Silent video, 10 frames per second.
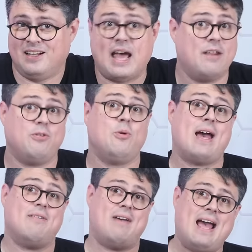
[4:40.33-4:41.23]
And if you
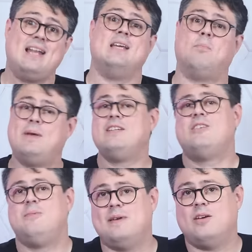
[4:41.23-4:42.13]
have any
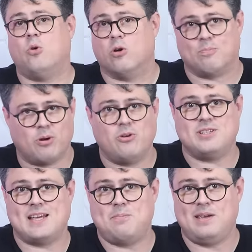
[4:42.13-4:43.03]
PCB or
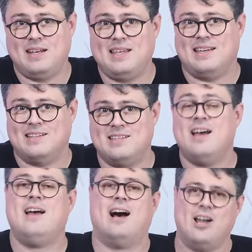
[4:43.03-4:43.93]
prototyping needs,
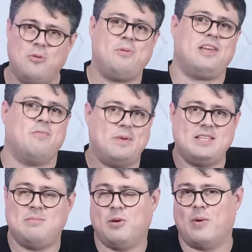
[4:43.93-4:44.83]
I hope you'll give
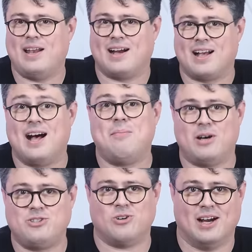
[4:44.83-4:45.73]
PCBWay.com
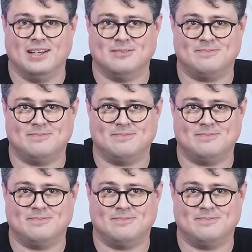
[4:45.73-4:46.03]
a try.